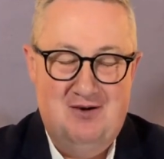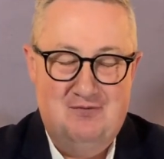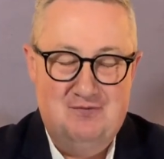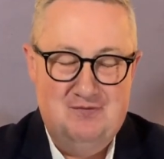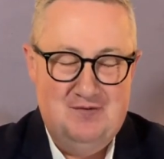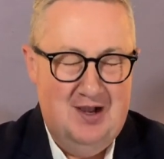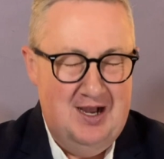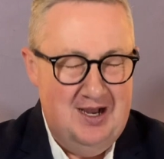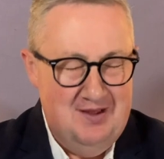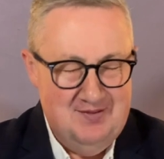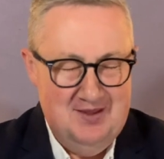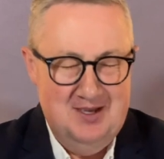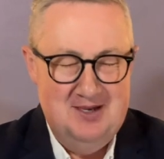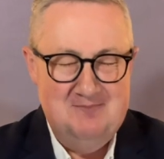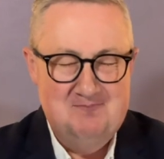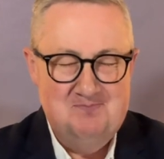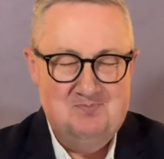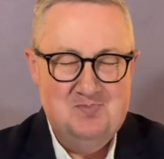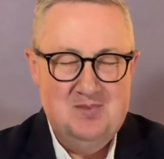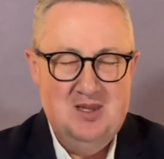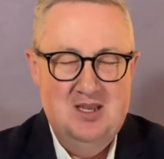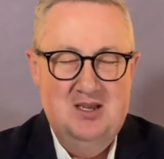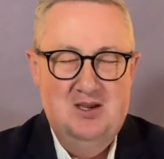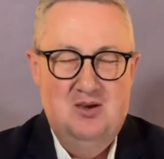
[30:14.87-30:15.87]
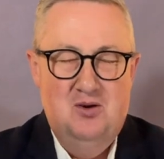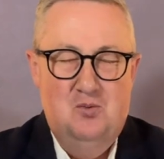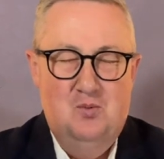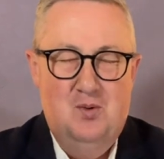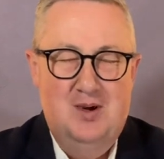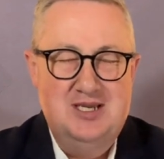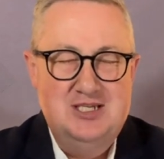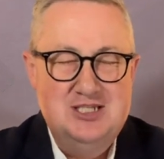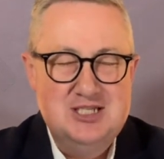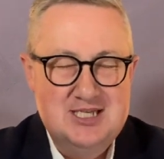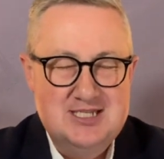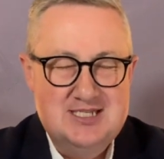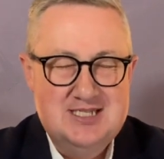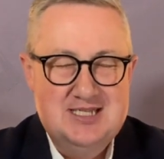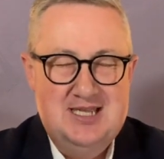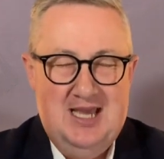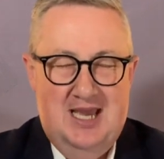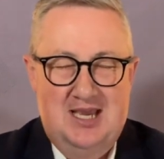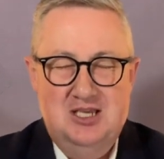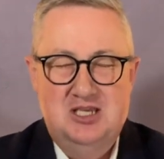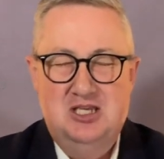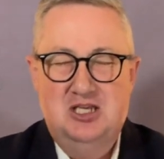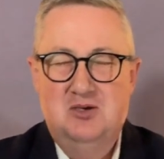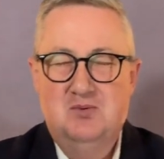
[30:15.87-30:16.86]
Father, we just
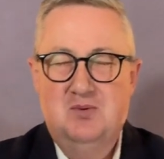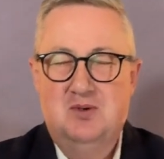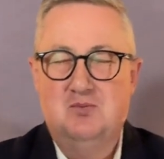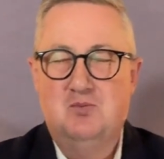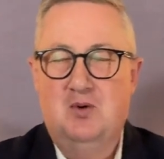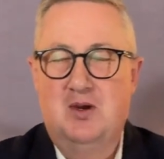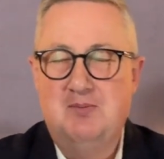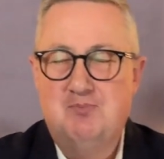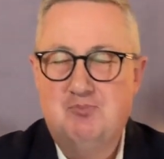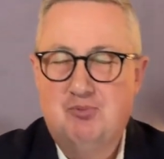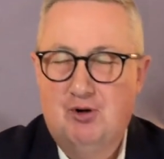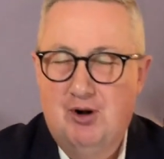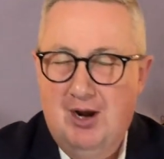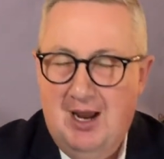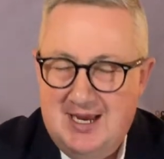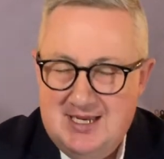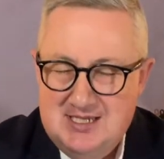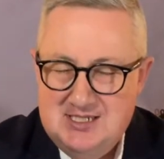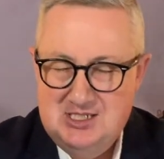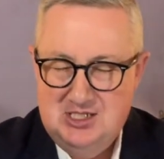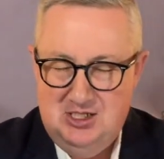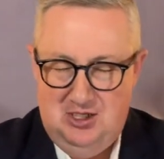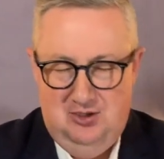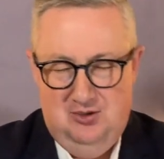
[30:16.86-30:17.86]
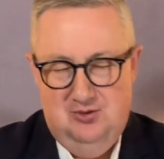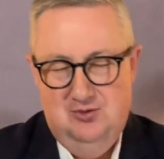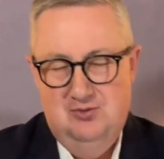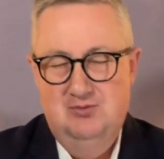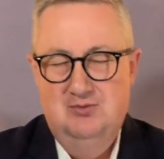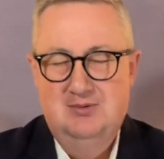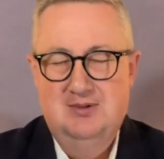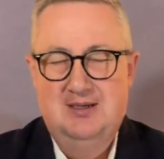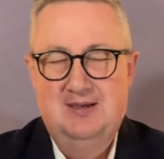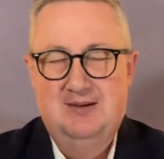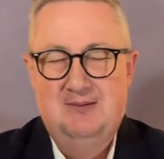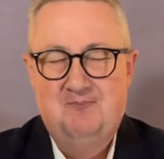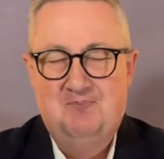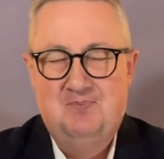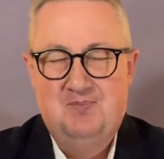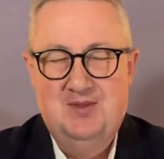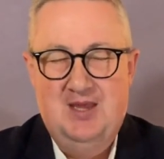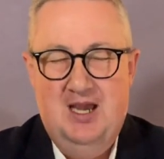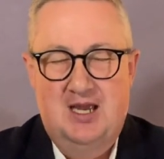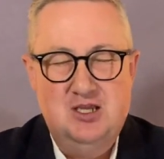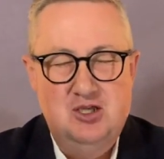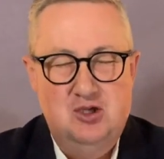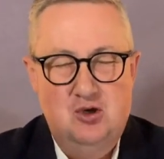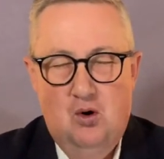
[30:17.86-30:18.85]
thank you and we praise you
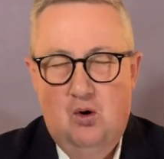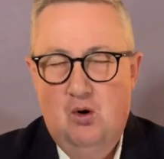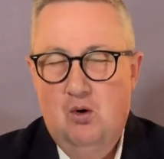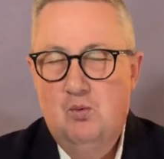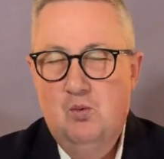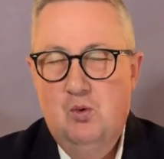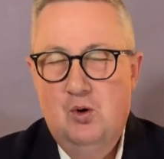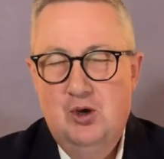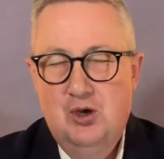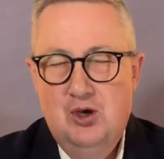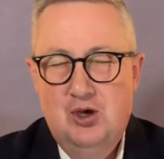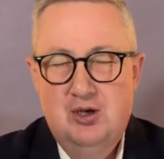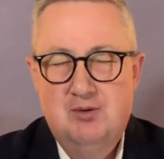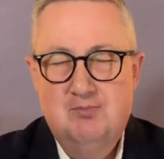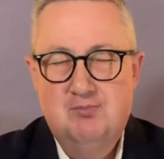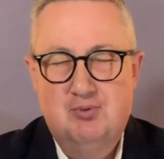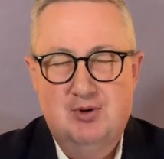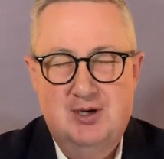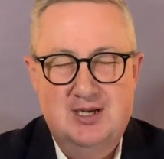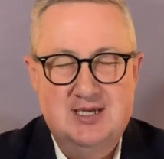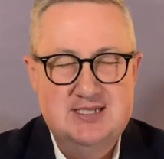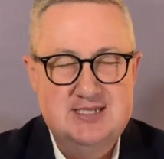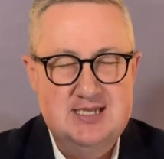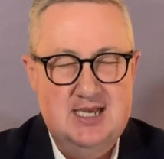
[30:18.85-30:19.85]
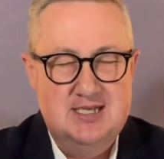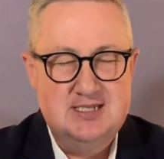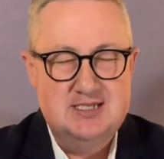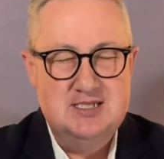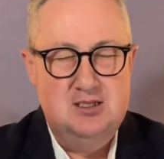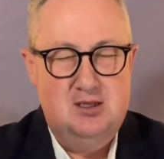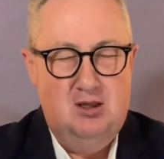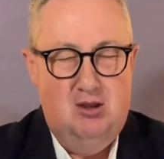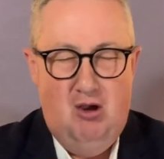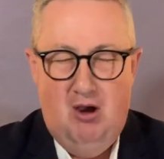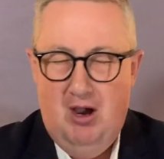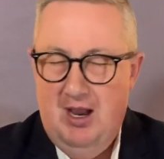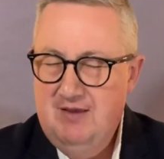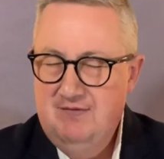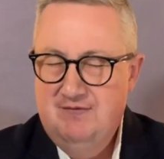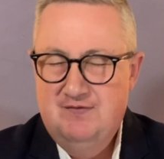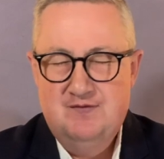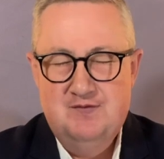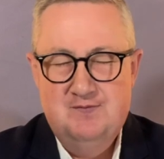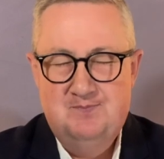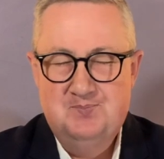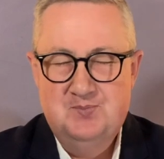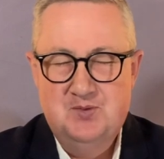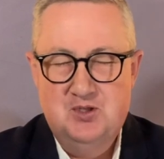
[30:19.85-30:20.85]
that your word brings us life.